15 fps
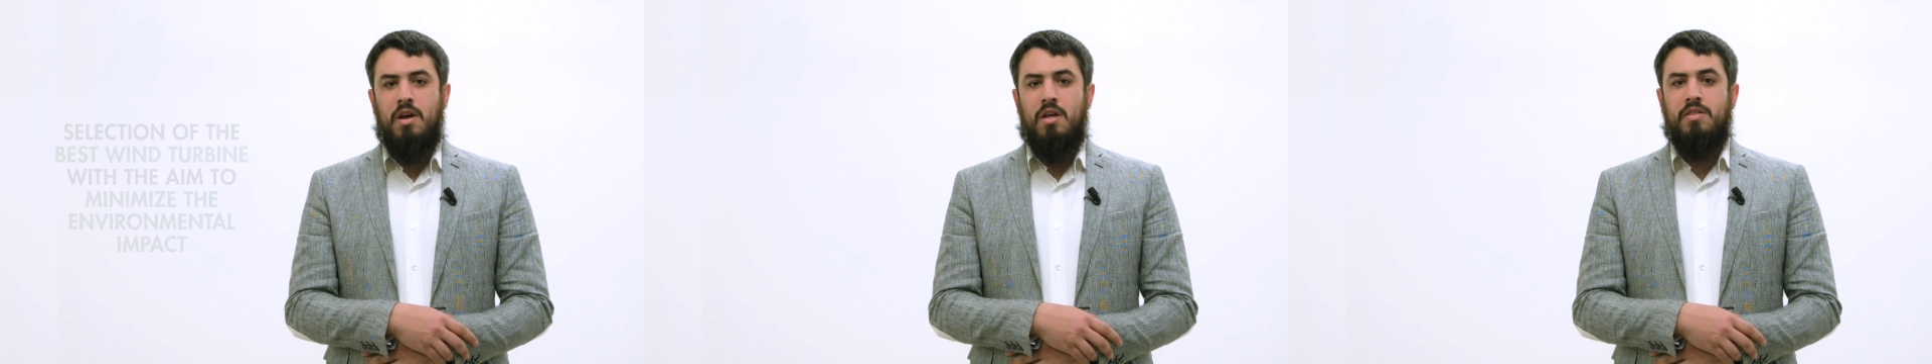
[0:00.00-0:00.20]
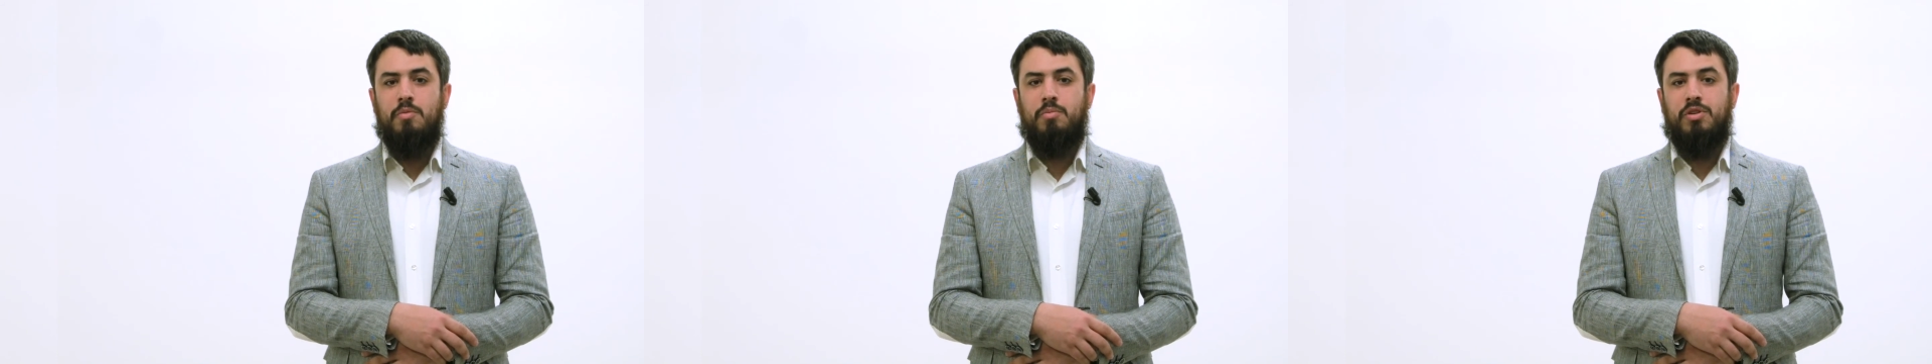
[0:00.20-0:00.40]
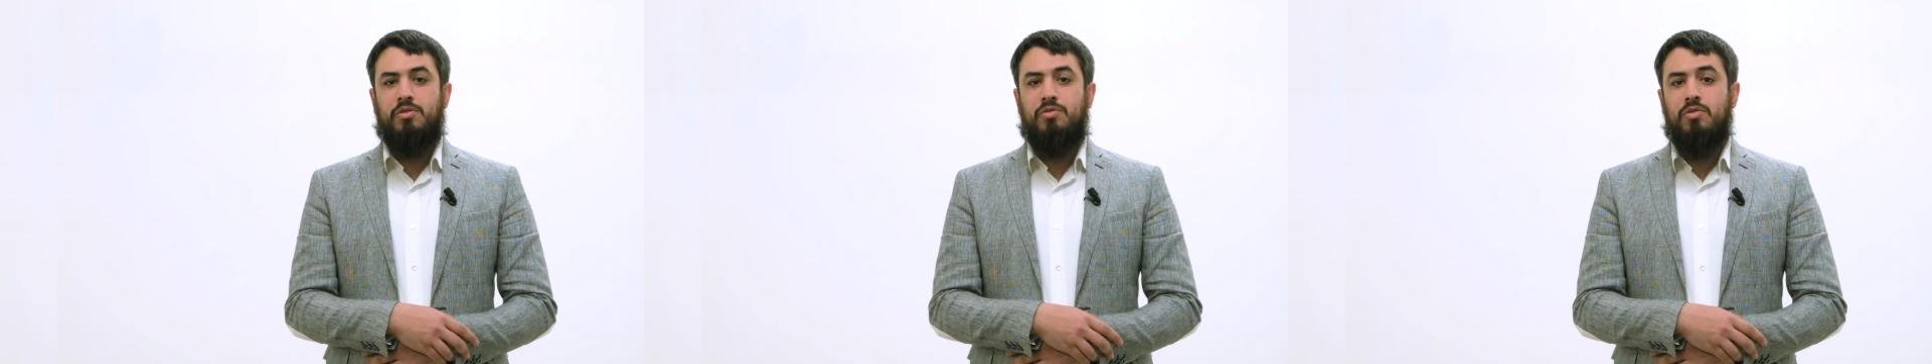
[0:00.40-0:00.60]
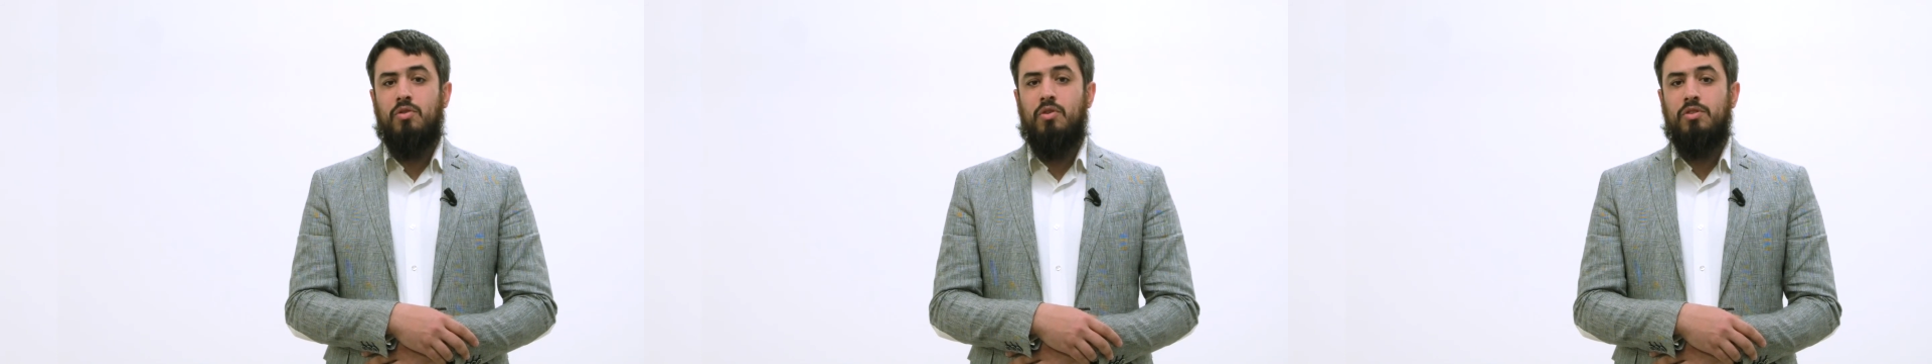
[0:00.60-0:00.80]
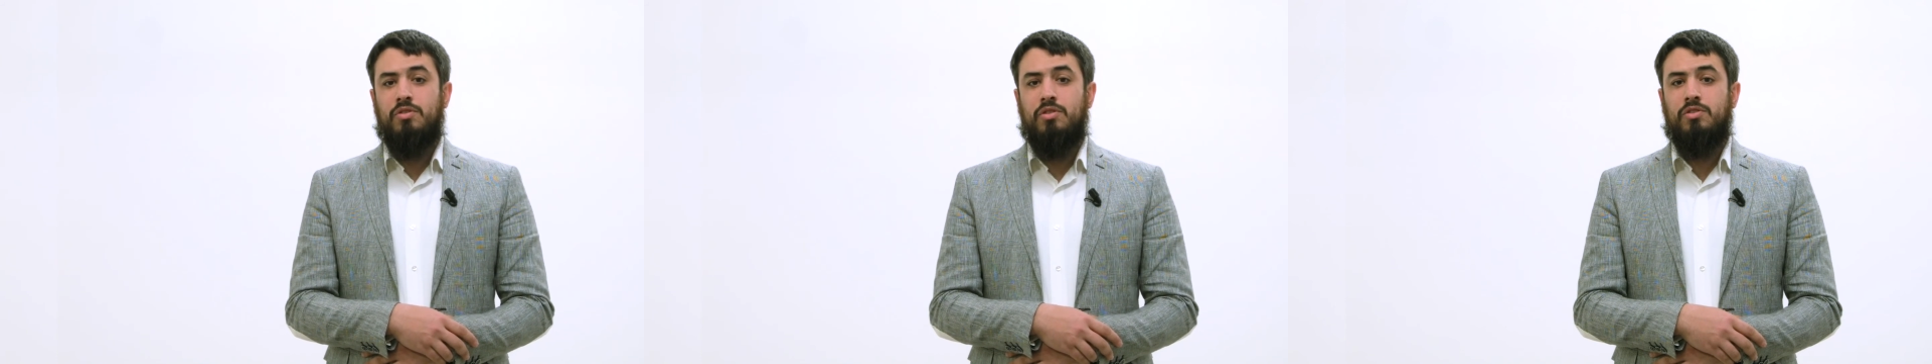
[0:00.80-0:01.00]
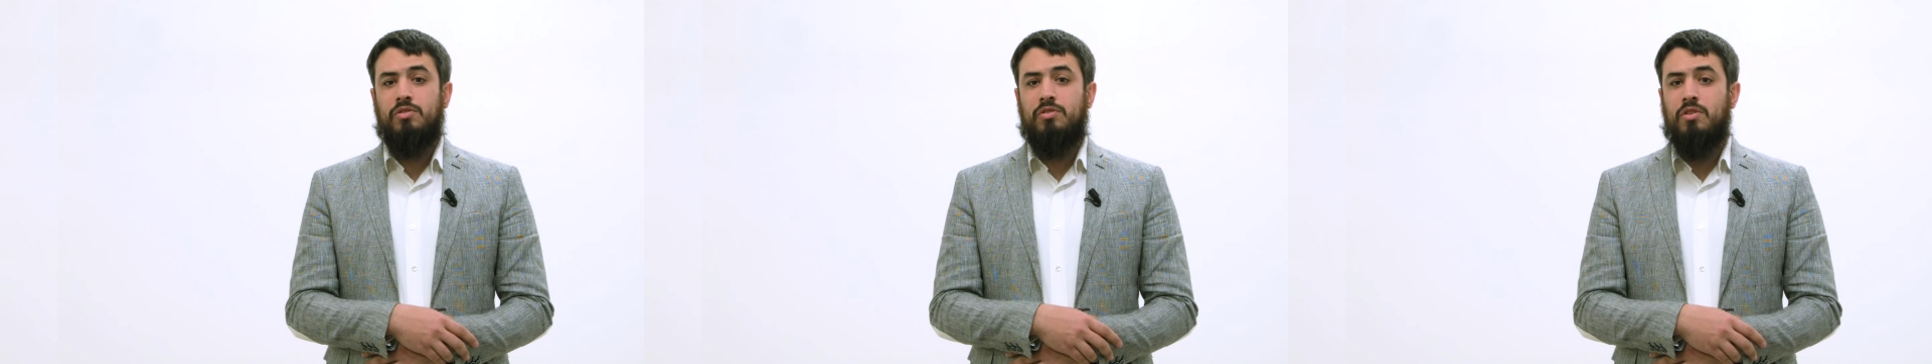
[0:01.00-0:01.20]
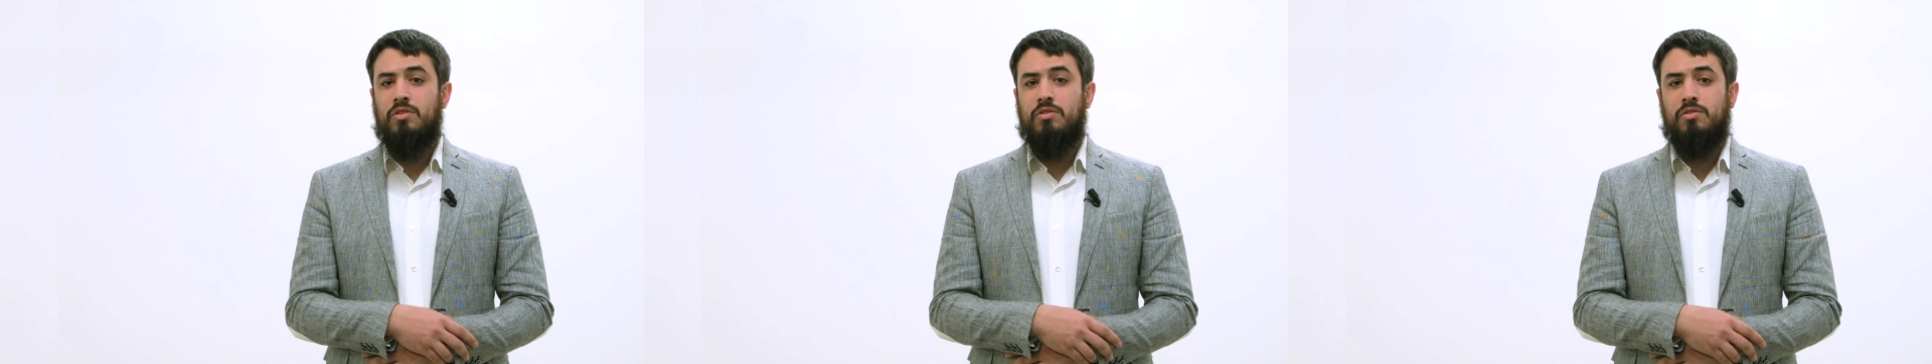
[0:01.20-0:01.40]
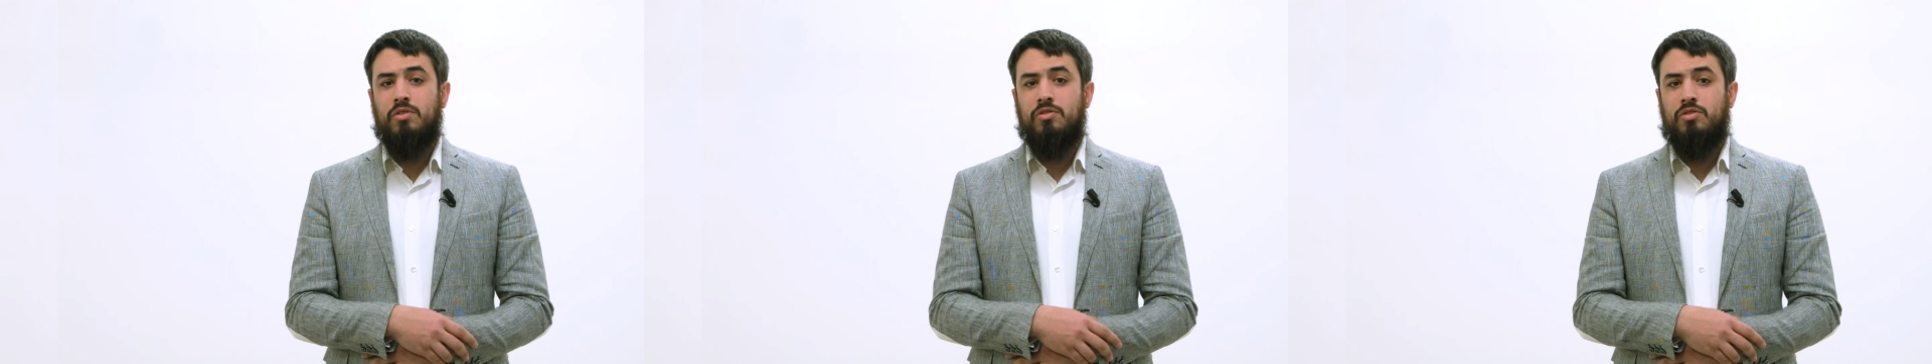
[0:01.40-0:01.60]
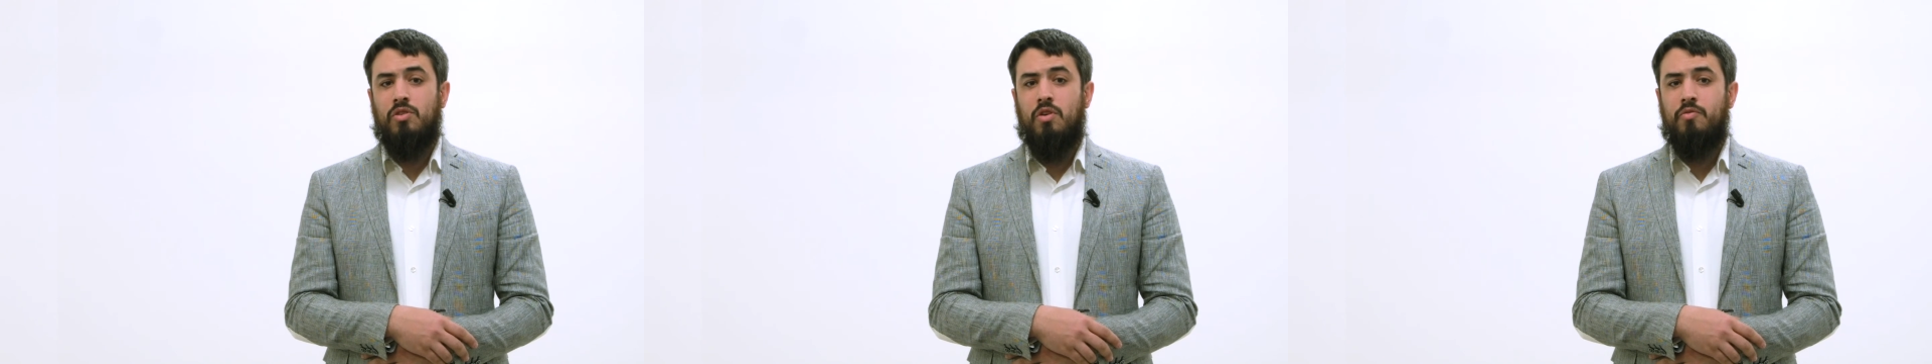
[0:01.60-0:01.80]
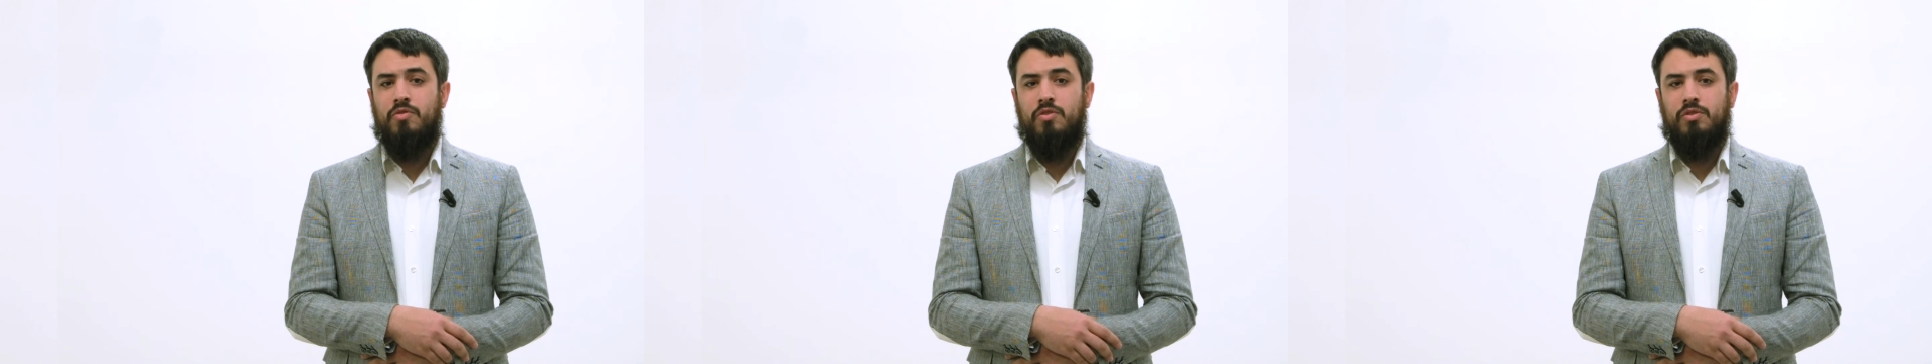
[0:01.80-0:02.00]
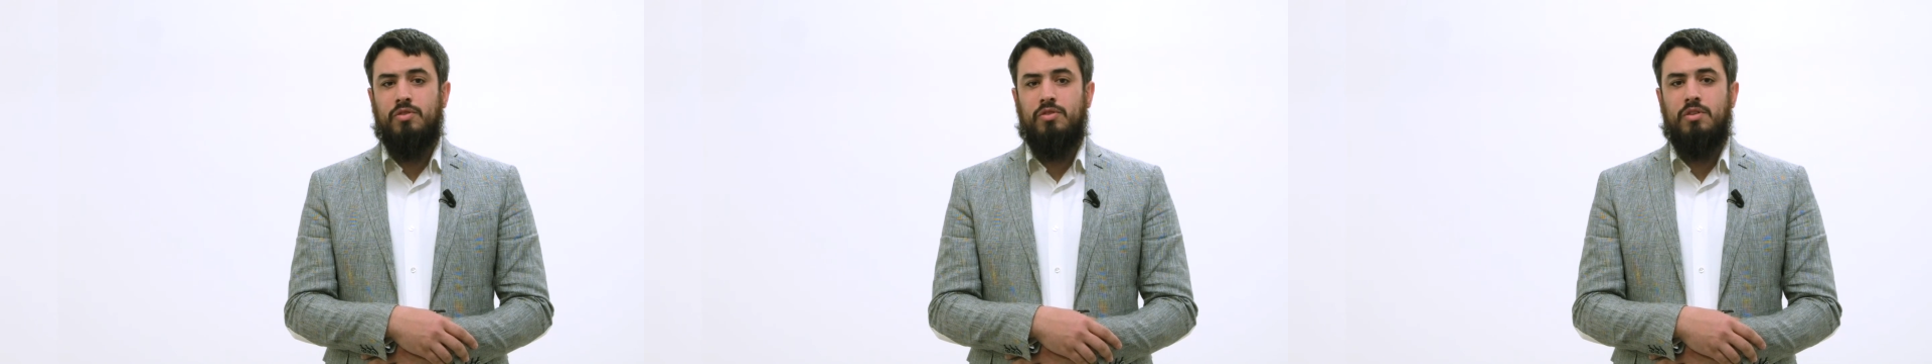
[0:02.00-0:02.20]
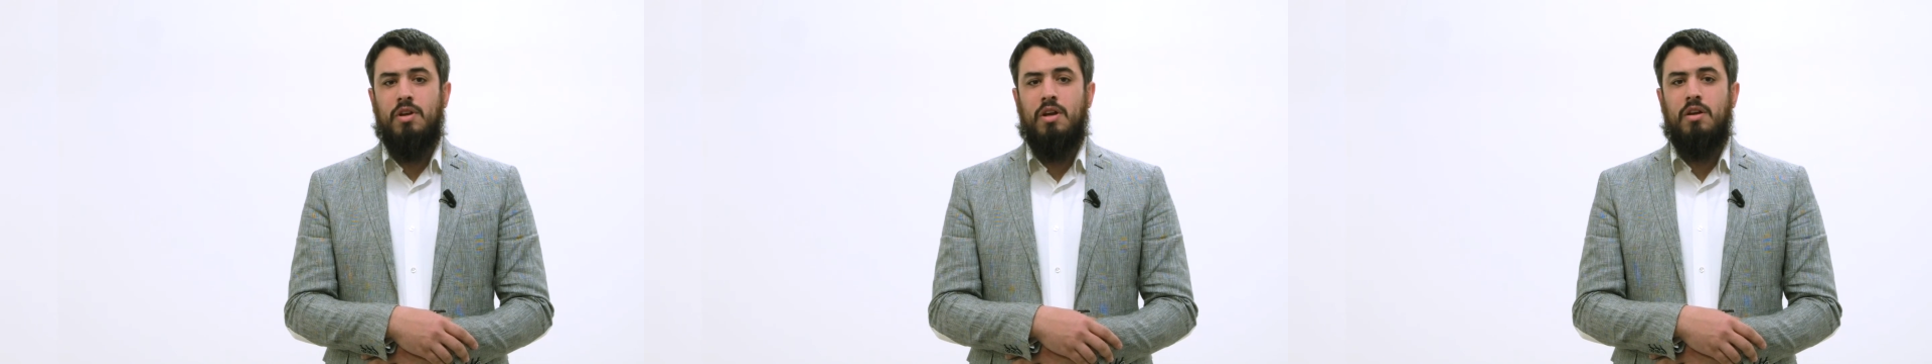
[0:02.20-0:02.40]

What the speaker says: The best choice is not such obvious